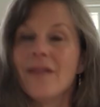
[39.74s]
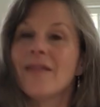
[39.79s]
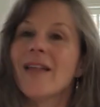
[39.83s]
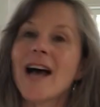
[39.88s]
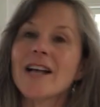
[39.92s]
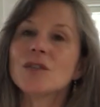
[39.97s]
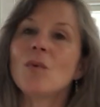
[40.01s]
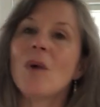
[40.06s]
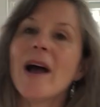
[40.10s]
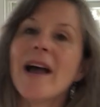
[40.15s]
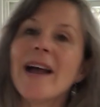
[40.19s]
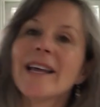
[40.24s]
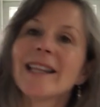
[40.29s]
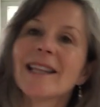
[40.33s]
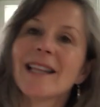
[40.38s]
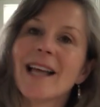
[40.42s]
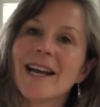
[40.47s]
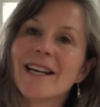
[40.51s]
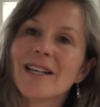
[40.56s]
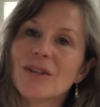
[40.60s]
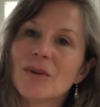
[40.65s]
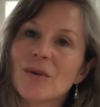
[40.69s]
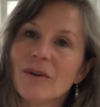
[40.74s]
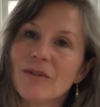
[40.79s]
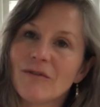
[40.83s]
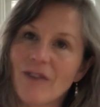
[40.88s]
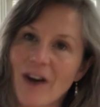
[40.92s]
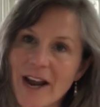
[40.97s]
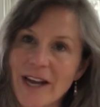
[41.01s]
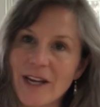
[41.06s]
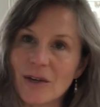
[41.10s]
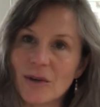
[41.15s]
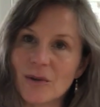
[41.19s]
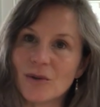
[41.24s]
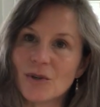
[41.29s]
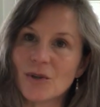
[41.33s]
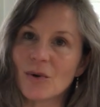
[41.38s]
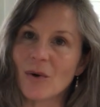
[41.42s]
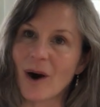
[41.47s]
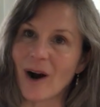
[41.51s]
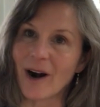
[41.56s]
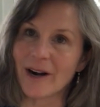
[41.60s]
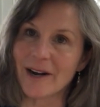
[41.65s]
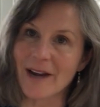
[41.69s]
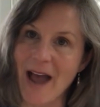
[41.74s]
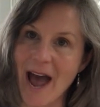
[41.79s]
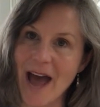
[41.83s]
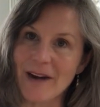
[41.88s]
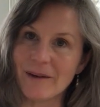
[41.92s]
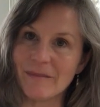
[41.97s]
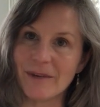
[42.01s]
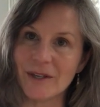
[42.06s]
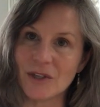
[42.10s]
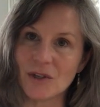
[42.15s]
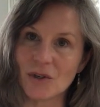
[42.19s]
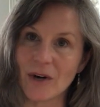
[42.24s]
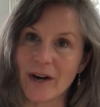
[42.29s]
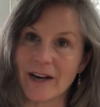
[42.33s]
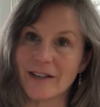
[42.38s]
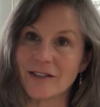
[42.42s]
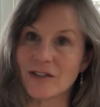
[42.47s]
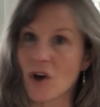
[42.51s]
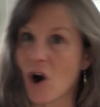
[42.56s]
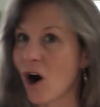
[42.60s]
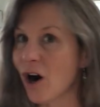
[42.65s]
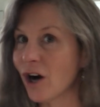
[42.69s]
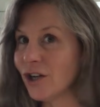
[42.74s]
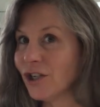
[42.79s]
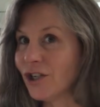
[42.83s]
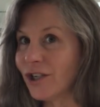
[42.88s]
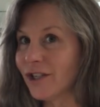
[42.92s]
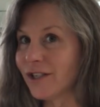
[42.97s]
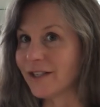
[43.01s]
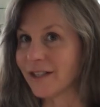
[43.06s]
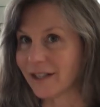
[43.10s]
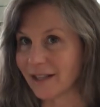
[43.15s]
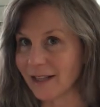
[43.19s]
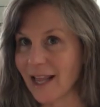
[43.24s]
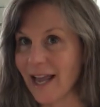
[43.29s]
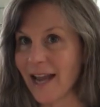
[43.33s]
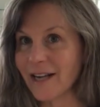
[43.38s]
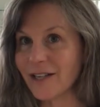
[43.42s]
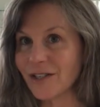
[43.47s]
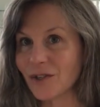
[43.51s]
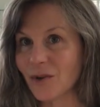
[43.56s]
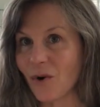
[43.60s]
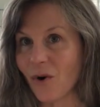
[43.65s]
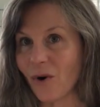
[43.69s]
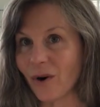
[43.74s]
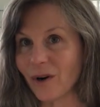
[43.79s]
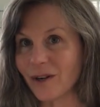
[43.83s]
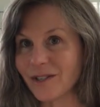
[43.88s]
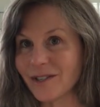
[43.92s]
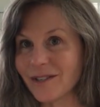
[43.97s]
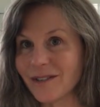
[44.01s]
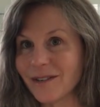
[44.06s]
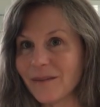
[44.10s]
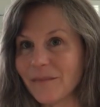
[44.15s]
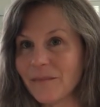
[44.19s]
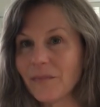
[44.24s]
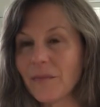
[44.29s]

That's why I'd like to invite you to our Anatomy Trains Arches and Legs course.